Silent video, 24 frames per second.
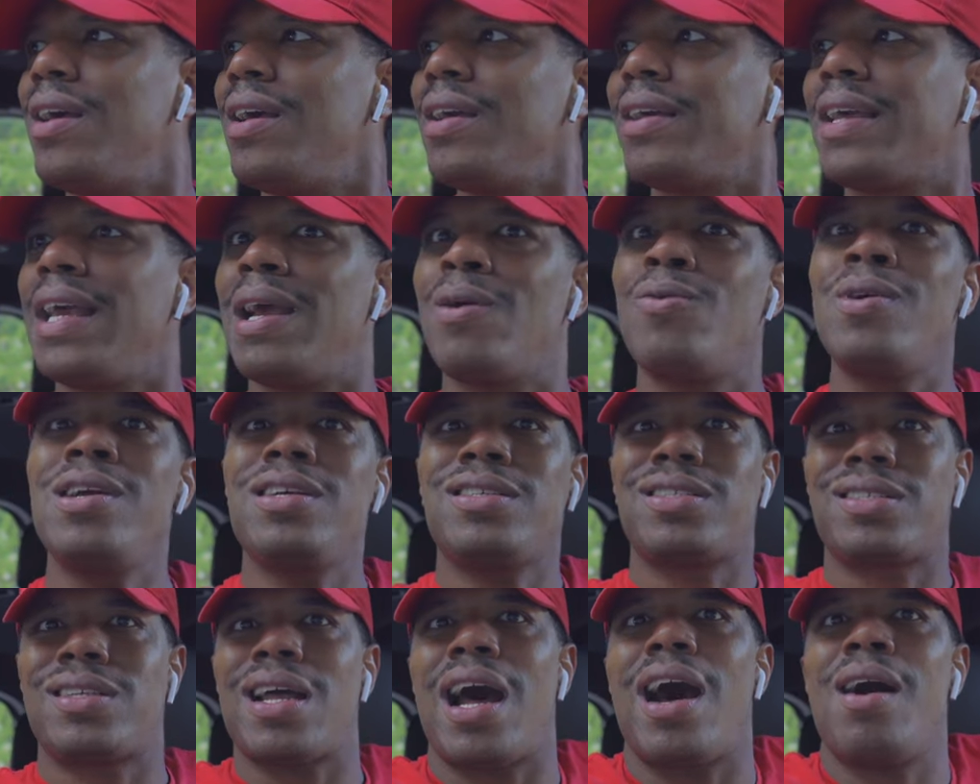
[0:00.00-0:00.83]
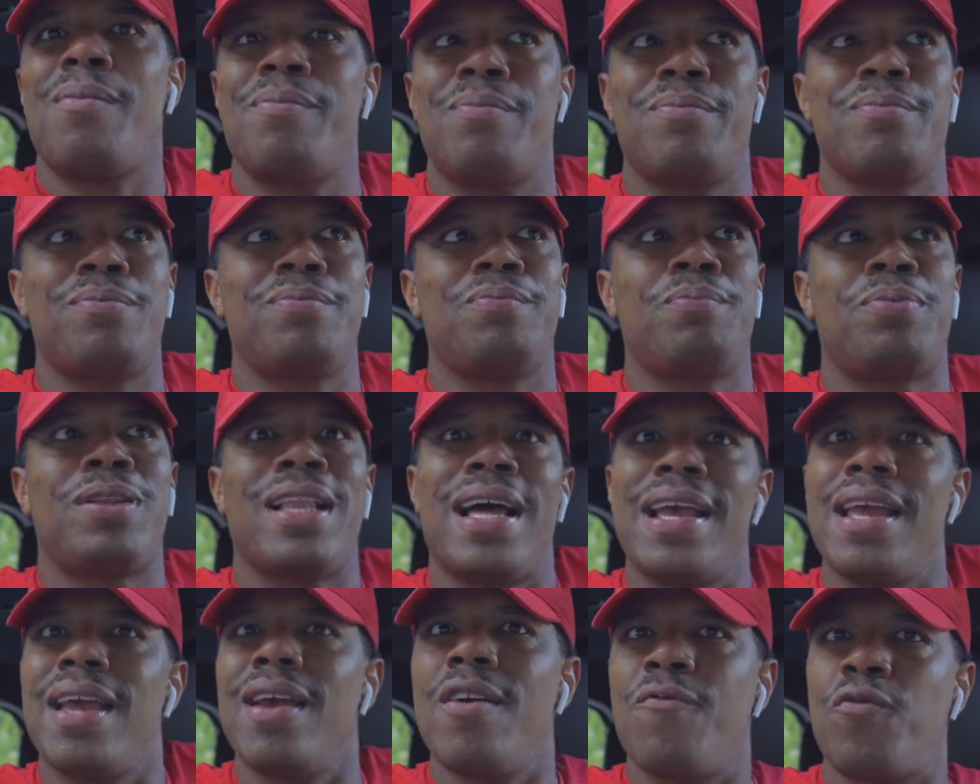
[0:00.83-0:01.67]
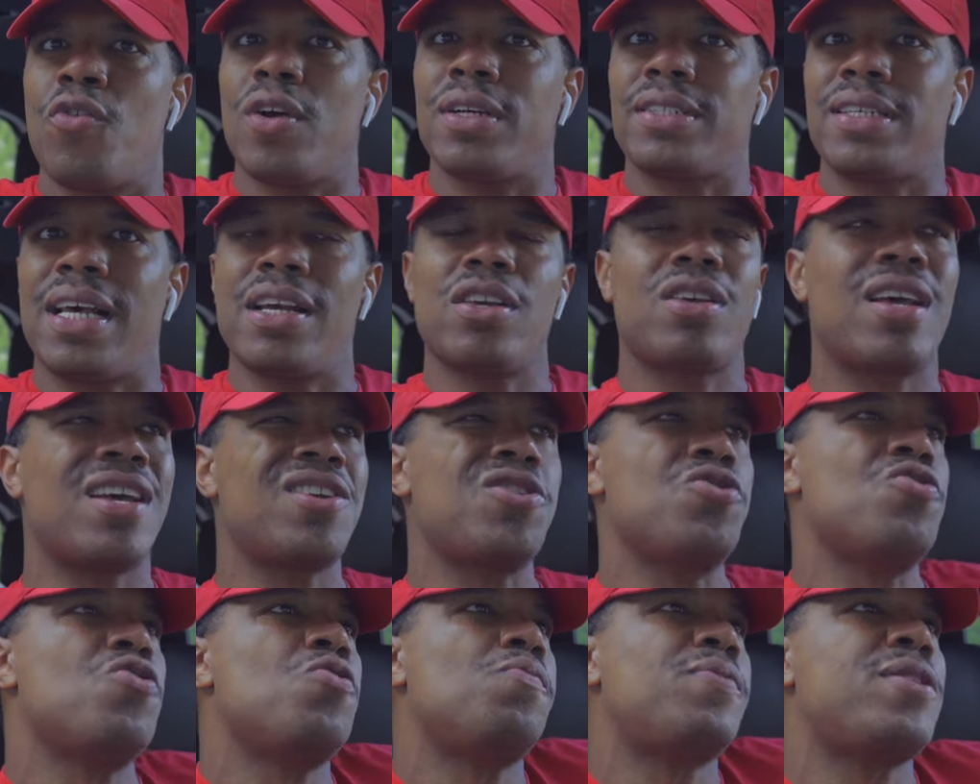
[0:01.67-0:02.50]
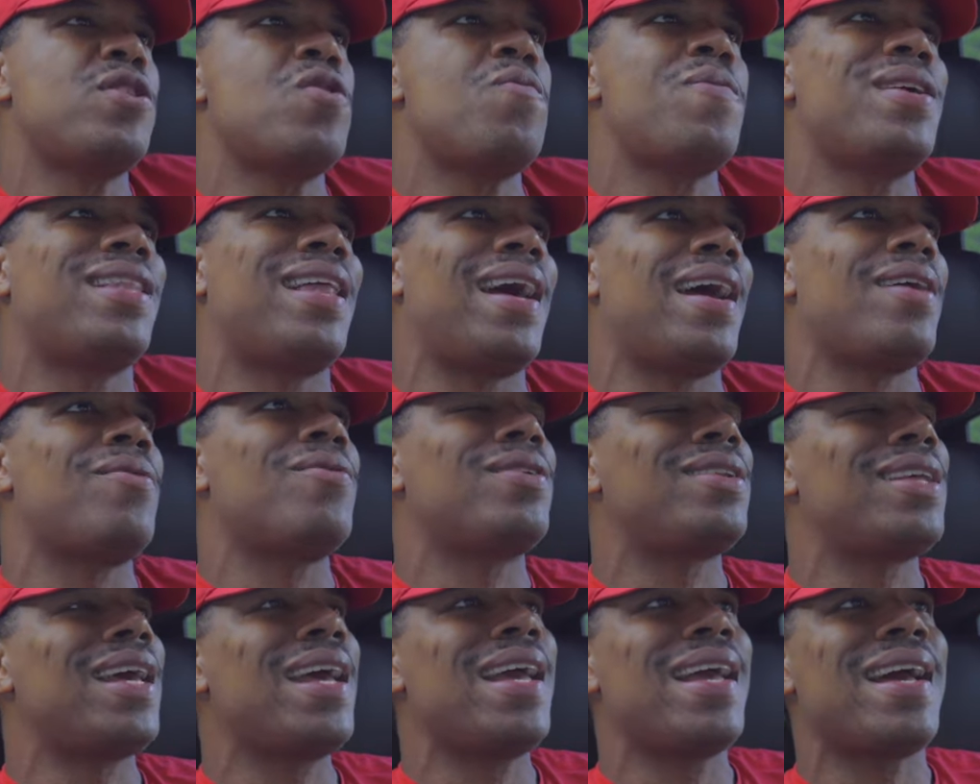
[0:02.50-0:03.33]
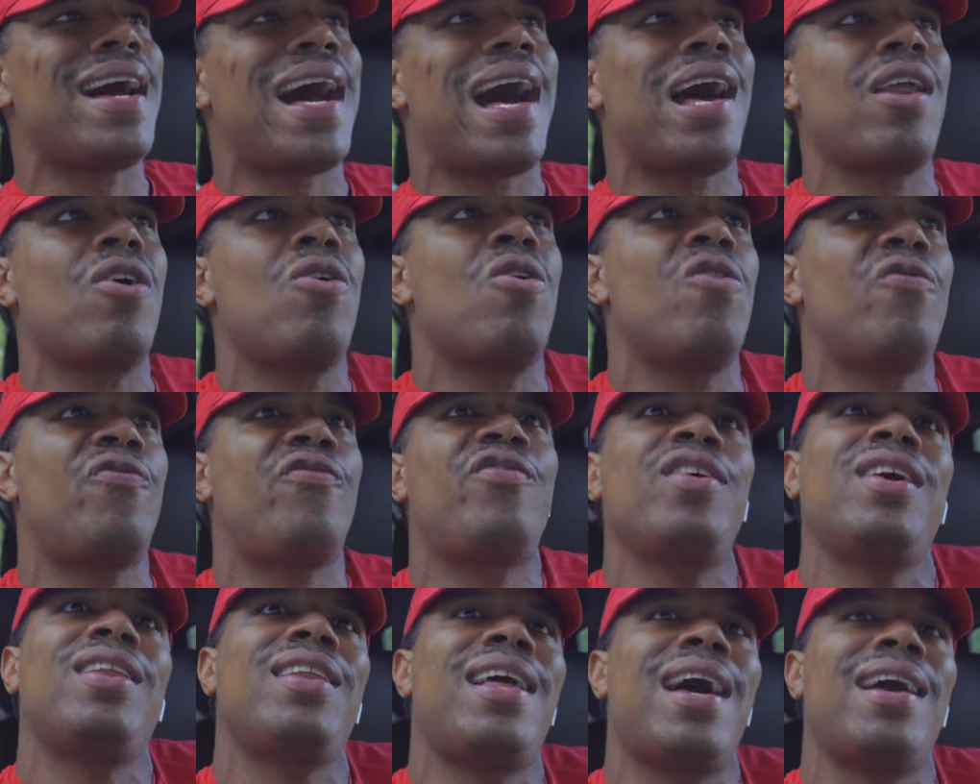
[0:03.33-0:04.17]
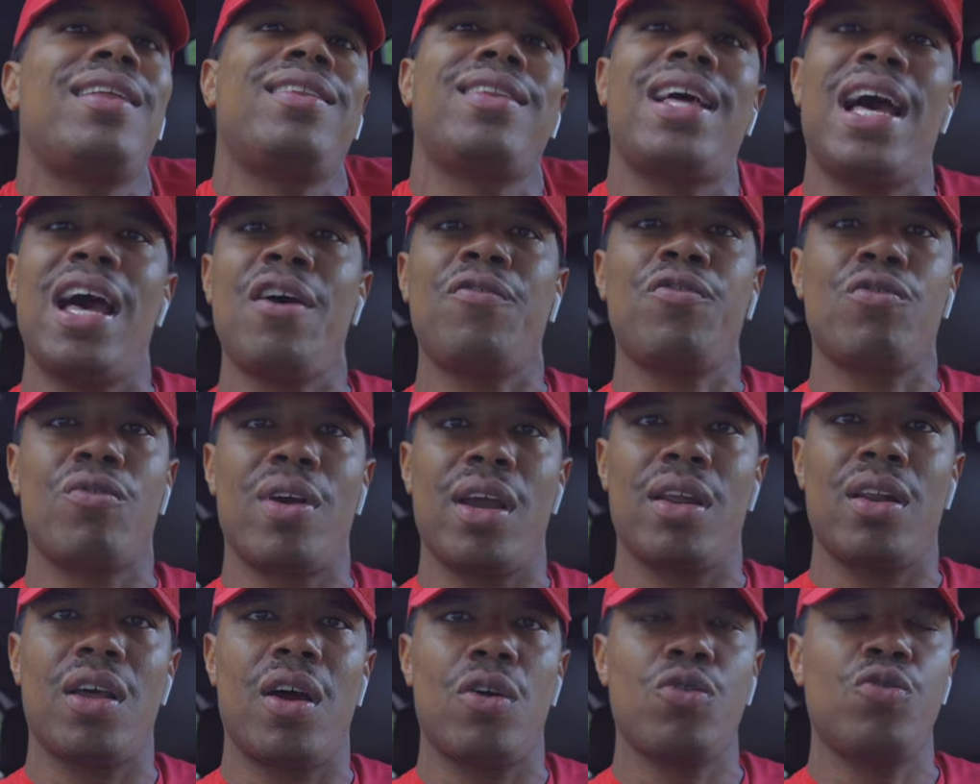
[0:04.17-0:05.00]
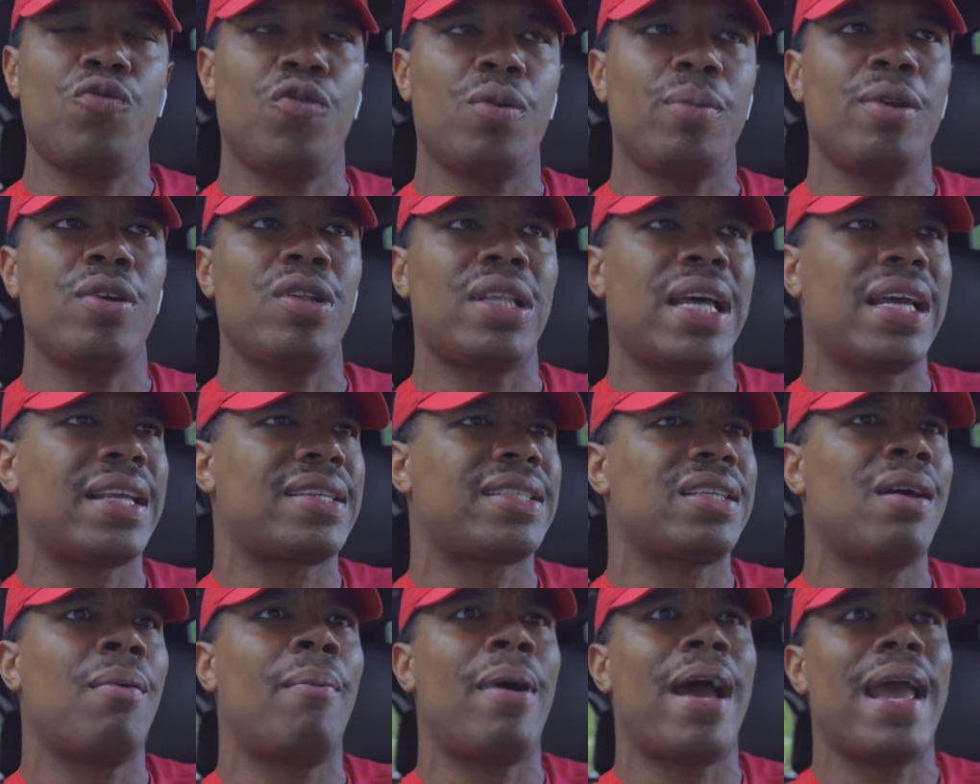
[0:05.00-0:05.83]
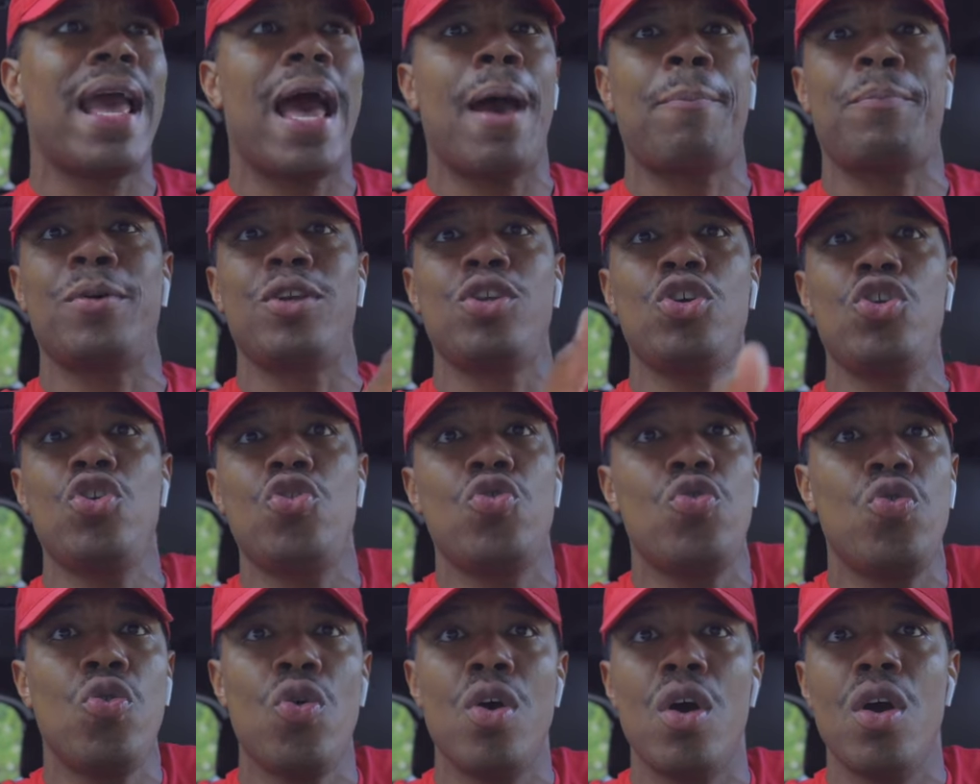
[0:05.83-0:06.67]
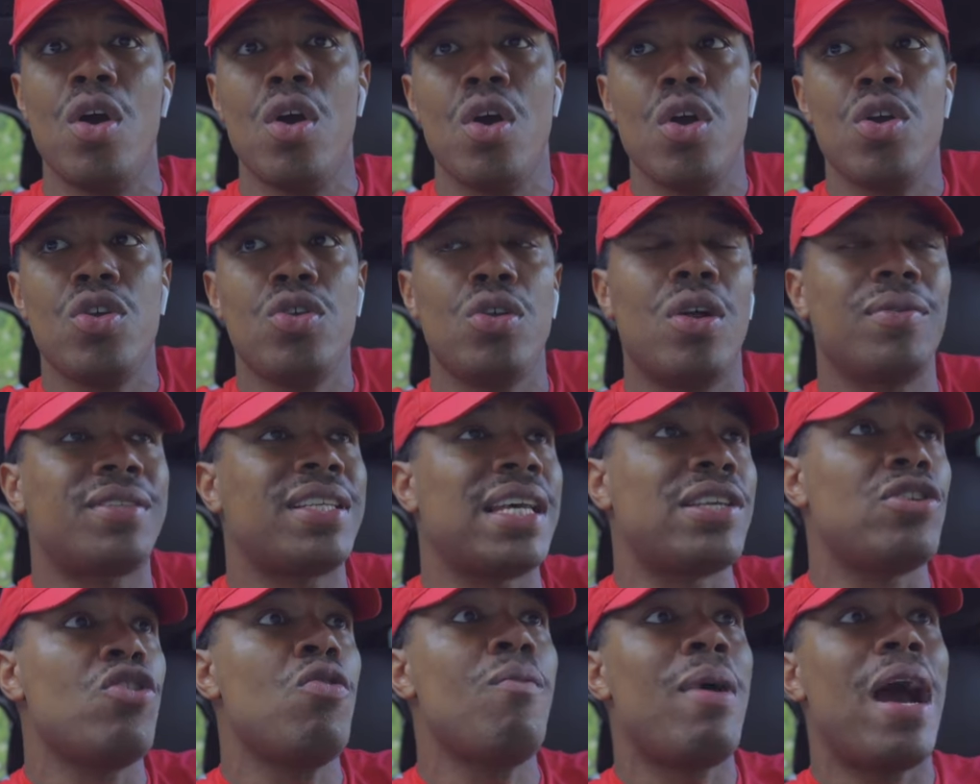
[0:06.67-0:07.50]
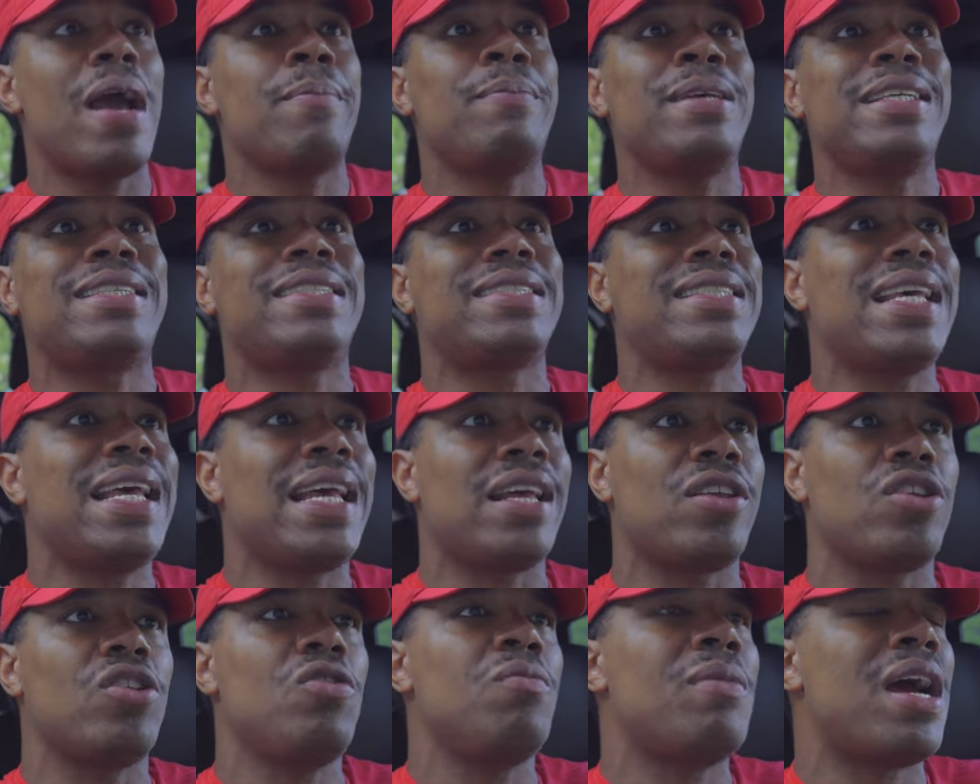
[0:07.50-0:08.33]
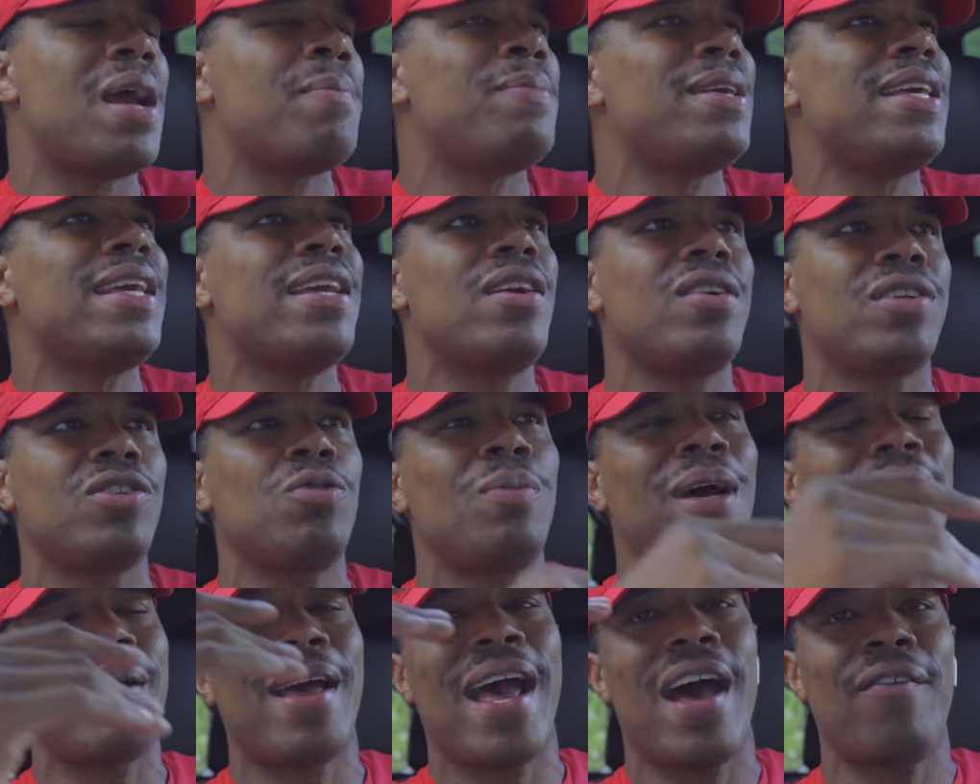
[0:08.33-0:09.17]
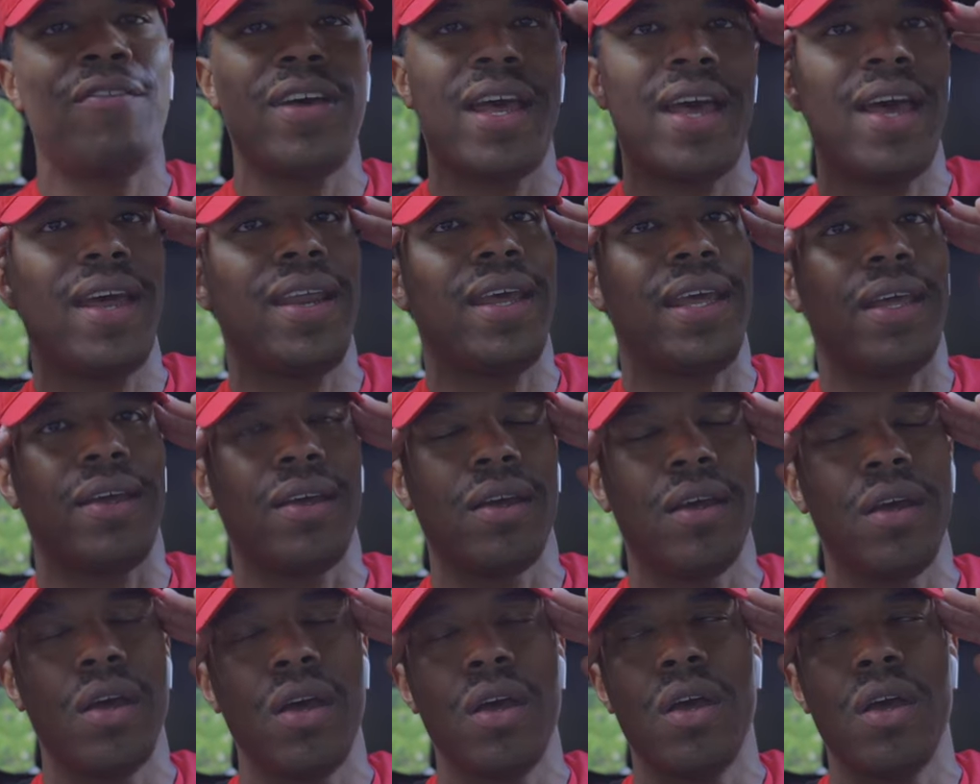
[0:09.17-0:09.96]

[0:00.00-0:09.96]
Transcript: Can we stop playing for a second? Cause you you be like, well, damn, I don't feel like laughing right now. You feel me? Like something might happen to you. You know what I'm saying? You might be sick. You might be ear. You might have a headache.